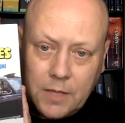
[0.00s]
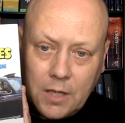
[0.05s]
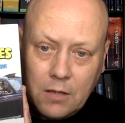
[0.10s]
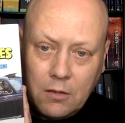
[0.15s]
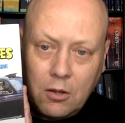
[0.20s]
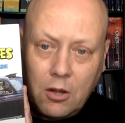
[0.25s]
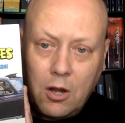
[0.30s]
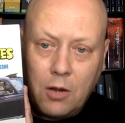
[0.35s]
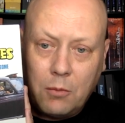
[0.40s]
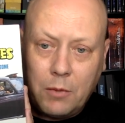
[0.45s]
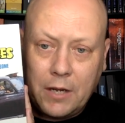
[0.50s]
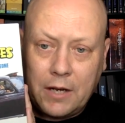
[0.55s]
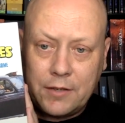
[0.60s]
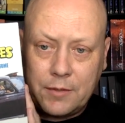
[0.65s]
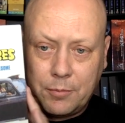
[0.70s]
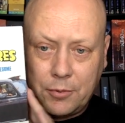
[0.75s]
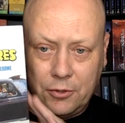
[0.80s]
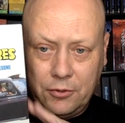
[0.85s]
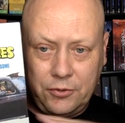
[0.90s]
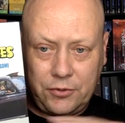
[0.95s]
Long went
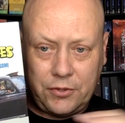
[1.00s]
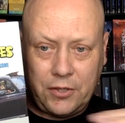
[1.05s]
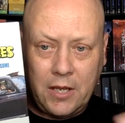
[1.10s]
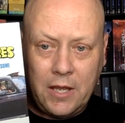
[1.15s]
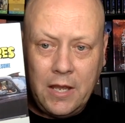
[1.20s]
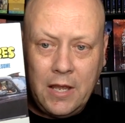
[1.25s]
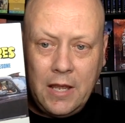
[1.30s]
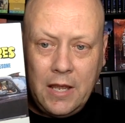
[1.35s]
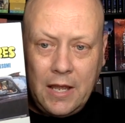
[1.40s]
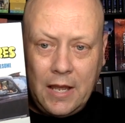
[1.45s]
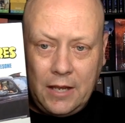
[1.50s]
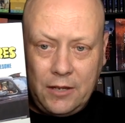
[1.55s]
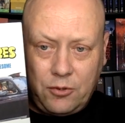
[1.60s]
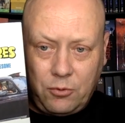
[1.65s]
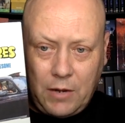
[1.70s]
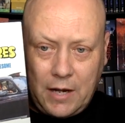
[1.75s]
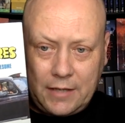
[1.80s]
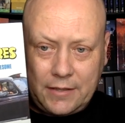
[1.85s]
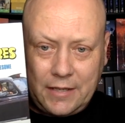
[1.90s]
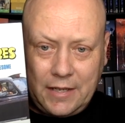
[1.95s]
on to produce and
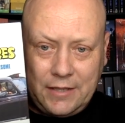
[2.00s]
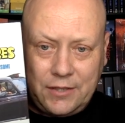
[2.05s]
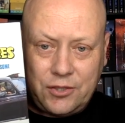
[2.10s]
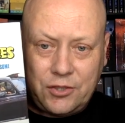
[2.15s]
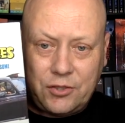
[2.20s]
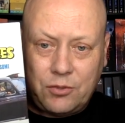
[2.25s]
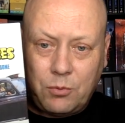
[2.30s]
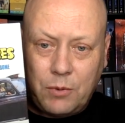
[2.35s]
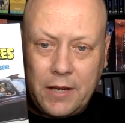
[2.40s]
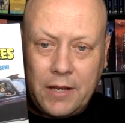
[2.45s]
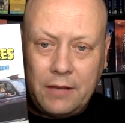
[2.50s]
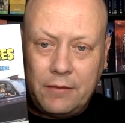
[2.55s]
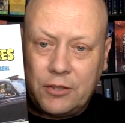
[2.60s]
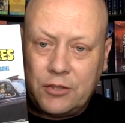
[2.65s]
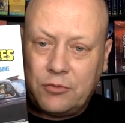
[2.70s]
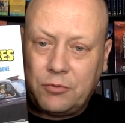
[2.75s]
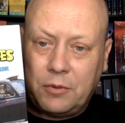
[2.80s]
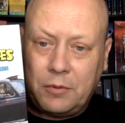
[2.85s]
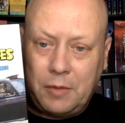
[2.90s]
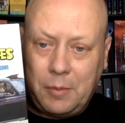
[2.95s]
direct a string of
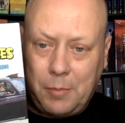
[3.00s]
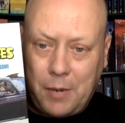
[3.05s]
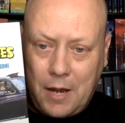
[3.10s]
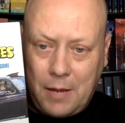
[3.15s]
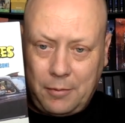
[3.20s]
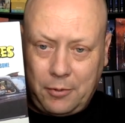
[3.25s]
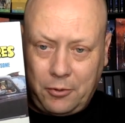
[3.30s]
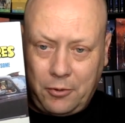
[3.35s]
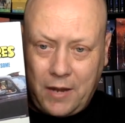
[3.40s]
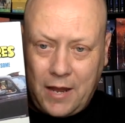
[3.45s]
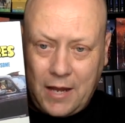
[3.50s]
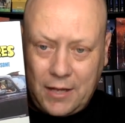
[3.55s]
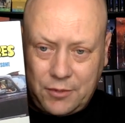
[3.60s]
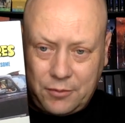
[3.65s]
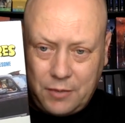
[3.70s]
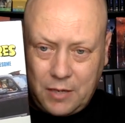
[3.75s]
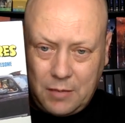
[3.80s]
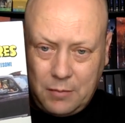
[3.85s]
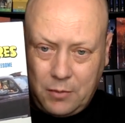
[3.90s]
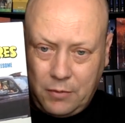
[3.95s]
extremely popular
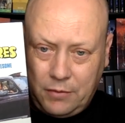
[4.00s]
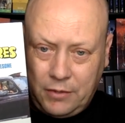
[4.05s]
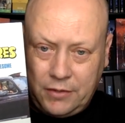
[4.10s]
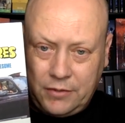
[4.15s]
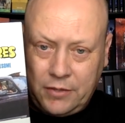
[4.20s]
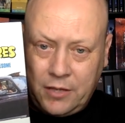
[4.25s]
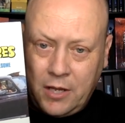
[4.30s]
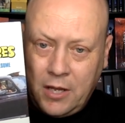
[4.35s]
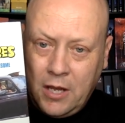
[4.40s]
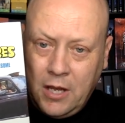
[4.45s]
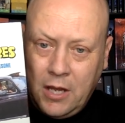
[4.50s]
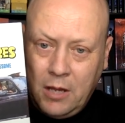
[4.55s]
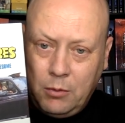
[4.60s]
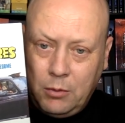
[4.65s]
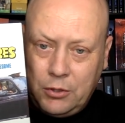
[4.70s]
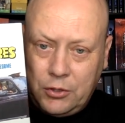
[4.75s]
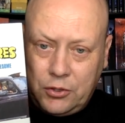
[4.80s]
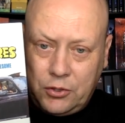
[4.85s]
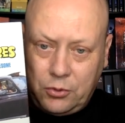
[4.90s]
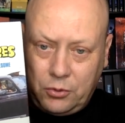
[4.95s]
X-rated movies,
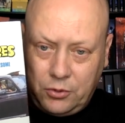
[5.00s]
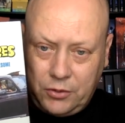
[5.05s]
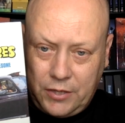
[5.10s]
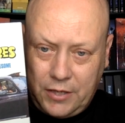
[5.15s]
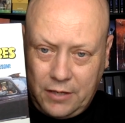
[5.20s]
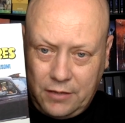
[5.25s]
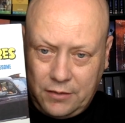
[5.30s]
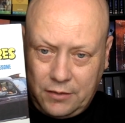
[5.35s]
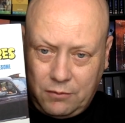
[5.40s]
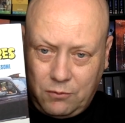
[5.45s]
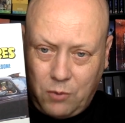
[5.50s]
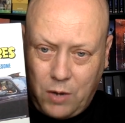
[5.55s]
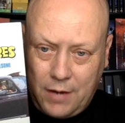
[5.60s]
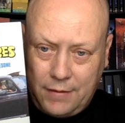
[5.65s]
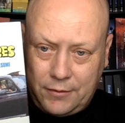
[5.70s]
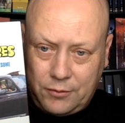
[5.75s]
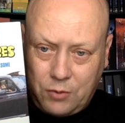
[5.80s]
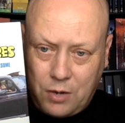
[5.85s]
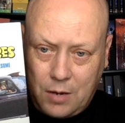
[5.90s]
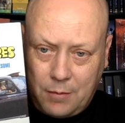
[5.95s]
which told tales of
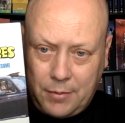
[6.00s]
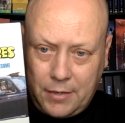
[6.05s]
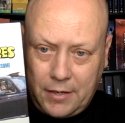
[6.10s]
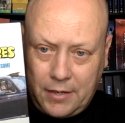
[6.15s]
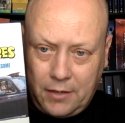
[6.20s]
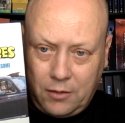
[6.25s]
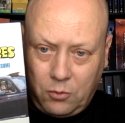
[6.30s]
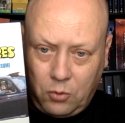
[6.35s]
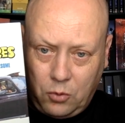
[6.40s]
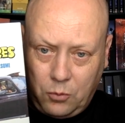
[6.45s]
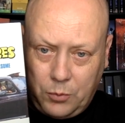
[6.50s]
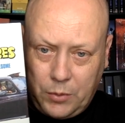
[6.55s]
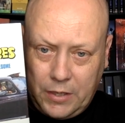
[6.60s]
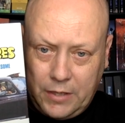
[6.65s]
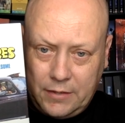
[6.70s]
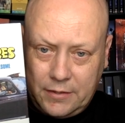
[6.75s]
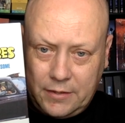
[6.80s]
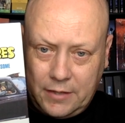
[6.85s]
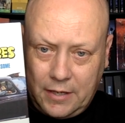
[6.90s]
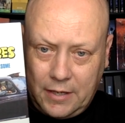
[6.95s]
wife swapping,
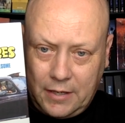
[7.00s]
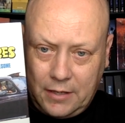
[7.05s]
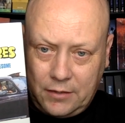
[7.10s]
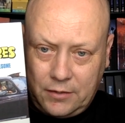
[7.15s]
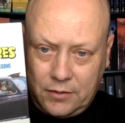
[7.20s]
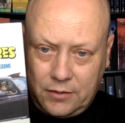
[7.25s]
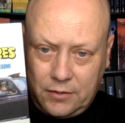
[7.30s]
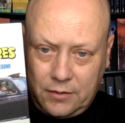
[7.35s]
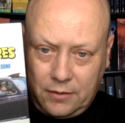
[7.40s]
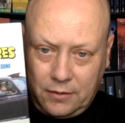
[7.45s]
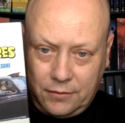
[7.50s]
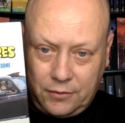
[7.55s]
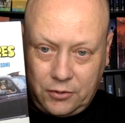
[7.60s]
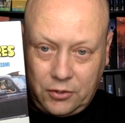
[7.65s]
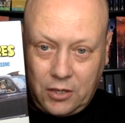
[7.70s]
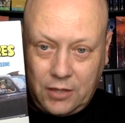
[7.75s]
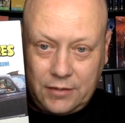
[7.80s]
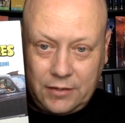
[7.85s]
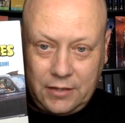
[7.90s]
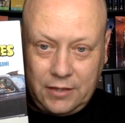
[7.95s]
groupies, and of
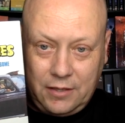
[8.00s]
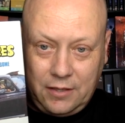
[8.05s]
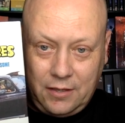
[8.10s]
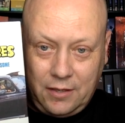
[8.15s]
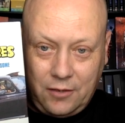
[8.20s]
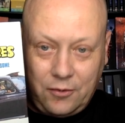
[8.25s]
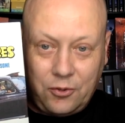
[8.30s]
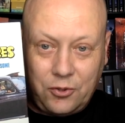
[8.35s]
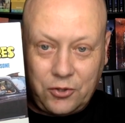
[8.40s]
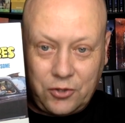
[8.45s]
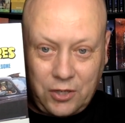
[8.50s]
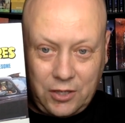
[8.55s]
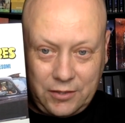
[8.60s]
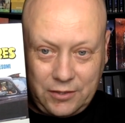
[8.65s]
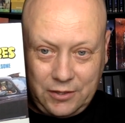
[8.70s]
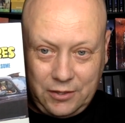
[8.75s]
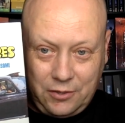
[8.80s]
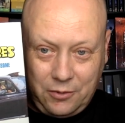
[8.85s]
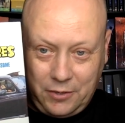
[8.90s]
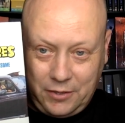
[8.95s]
saucy other
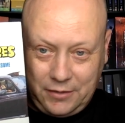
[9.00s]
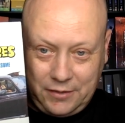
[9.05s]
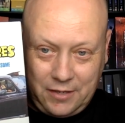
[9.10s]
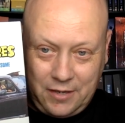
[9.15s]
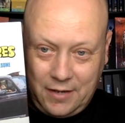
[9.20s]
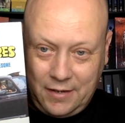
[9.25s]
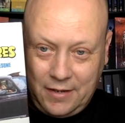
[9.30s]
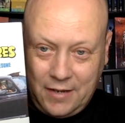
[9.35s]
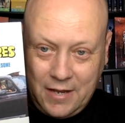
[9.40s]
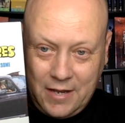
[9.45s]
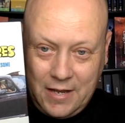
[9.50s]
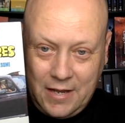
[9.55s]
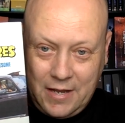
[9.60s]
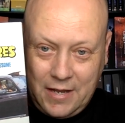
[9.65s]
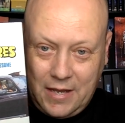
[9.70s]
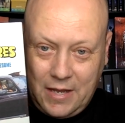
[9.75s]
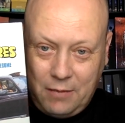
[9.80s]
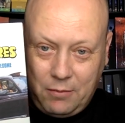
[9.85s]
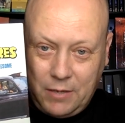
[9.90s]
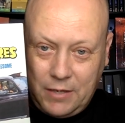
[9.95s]
saucy goings-on.
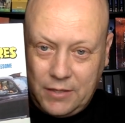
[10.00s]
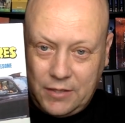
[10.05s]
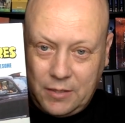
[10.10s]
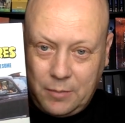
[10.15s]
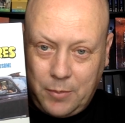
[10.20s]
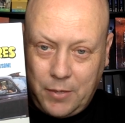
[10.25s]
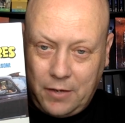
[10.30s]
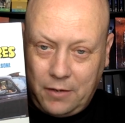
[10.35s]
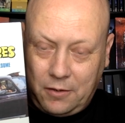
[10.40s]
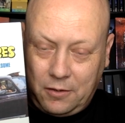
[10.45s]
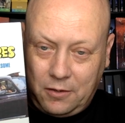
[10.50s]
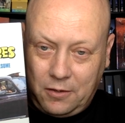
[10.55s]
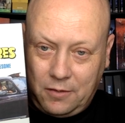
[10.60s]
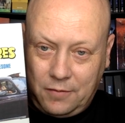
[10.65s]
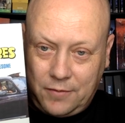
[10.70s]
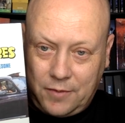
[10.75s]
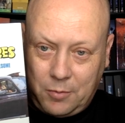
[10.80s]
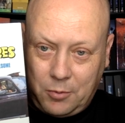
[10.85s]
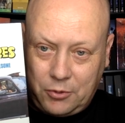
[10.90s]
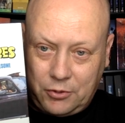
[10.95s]
He reached the pinnacle
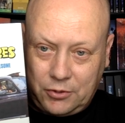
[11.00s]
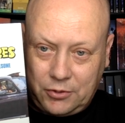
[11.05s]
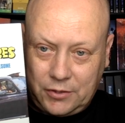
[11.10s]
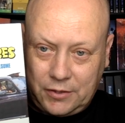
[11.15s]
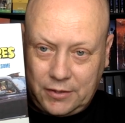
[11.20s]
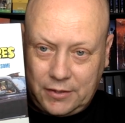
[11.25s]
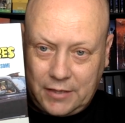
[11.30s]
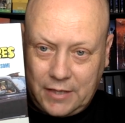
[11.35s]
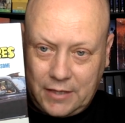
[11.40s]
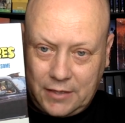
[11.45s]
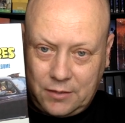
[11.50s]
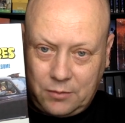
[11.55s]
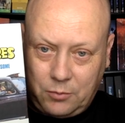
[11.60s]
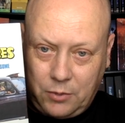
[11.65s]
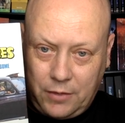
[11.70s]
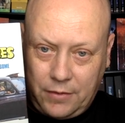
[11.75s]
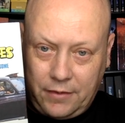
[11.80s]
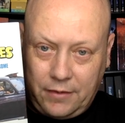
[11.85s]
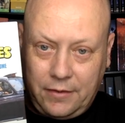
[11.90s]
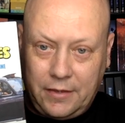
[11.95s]
of commercial success
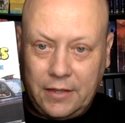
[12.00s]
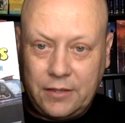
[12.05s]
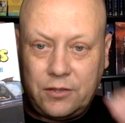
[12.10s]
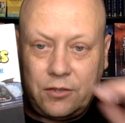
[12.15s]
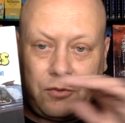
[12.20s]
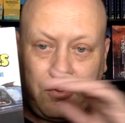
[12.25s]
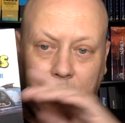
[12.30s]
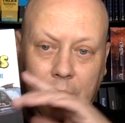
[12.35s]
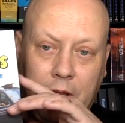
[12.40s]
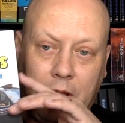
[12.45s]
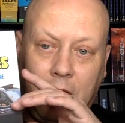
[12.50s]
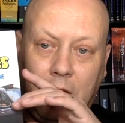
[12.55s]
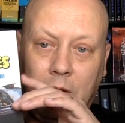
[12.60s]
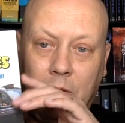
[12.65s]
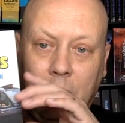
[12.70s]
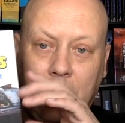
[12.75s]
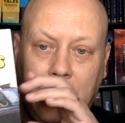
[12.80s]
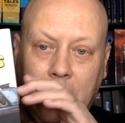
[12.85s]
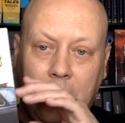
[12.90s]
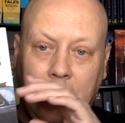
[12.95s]
with this
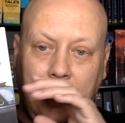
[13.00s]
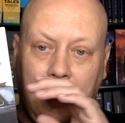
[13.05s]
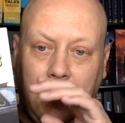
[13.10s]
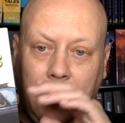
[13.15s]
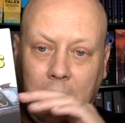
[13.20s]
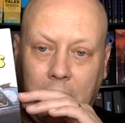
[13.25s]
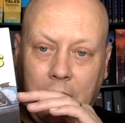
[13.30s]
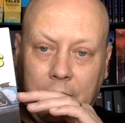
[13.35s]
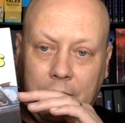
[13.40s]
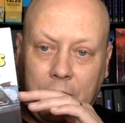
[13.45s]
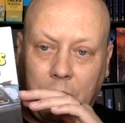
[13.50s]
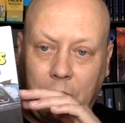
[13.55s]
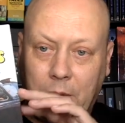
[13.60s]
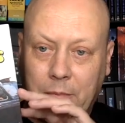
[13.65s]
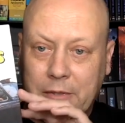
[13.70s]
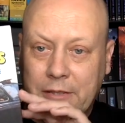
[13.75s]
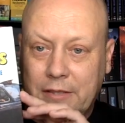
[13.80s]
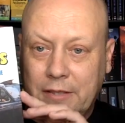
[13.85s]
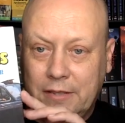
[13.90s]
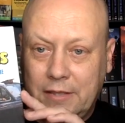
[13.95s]
trio of
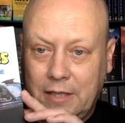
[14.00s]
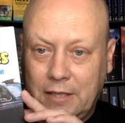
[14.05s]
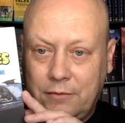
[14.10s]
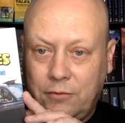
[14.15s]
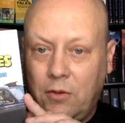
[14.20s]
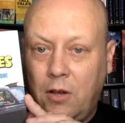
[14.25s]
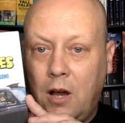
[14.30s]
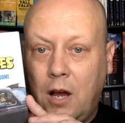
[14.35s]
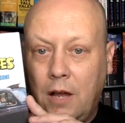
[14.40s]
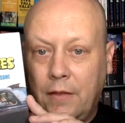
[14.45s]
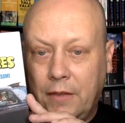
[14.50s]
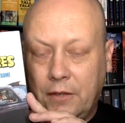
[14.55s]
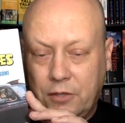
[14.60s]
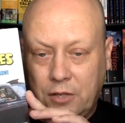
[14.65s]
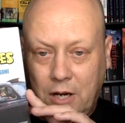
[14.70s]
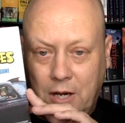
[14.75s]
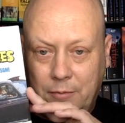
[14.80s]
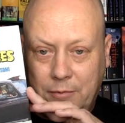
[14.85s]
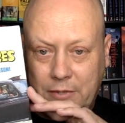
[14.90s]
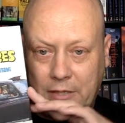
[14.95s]
incredibly successful
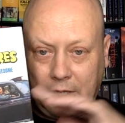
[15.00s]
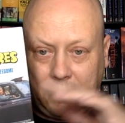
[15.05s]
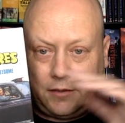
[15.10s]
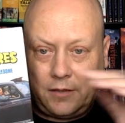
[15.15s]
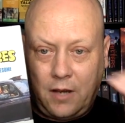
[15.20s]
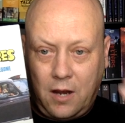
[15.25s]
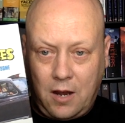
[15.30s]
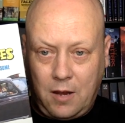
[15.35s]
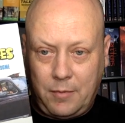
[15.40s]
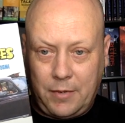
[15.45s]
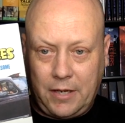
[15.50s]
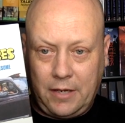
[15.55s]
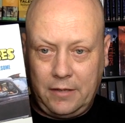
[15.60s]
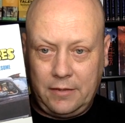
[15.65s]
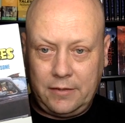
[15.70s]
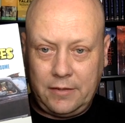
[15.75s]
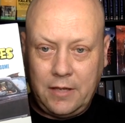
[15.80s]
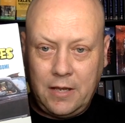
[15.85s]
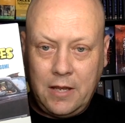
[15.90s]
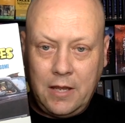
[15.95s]
on-the-job sex
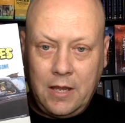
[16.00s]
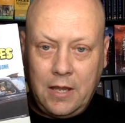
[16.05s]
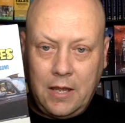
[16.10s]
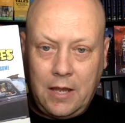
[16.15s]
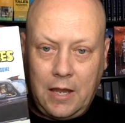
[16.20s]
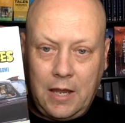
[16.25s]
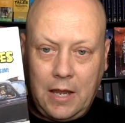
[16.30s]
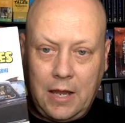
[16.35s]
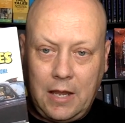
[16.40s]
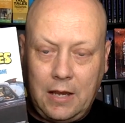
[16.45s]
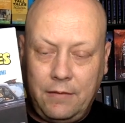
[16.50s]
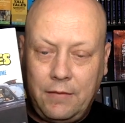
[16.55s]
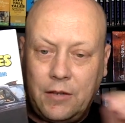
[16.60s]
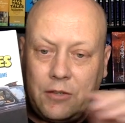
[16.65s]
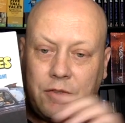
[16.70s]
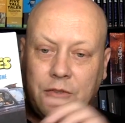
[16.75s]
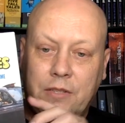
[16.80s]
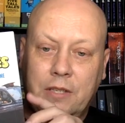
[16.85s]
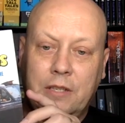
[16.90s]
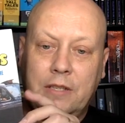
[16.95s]
comedies. And
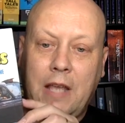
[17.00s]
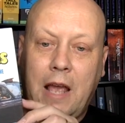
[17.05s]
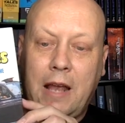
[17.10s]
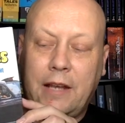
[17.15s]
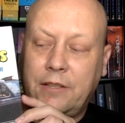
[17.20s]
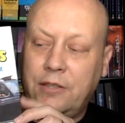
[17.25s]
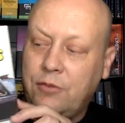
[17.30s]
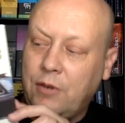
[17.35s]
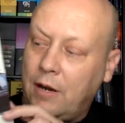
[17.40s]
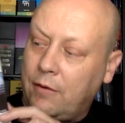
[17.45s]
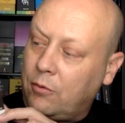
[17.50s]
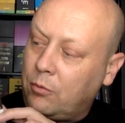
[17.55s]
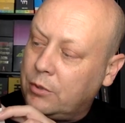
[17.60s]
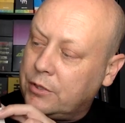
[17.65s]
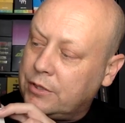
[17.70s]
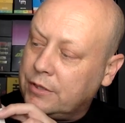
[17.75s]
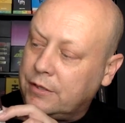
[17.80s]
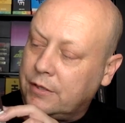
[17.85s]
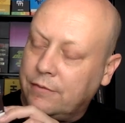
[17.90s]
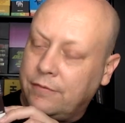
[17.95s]
Adventures of the Taxi Driver,
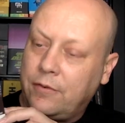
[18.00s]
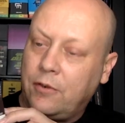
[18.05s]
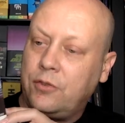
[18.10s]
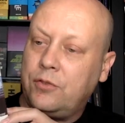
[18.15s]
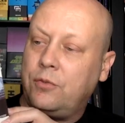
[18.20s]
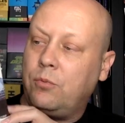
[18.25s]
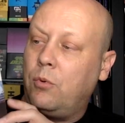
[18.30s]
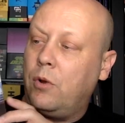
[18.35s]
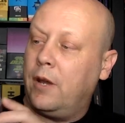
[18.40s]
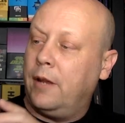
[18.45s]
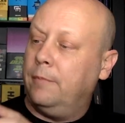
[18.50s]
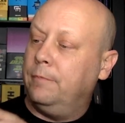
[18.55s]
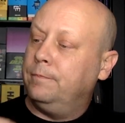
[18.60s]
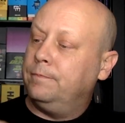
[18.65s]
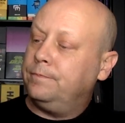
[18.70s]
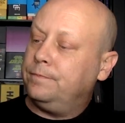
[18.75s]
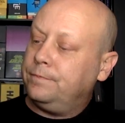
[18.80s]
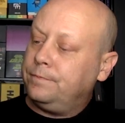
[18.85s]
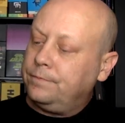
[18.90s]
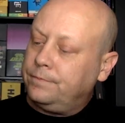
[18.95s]
which is the first one,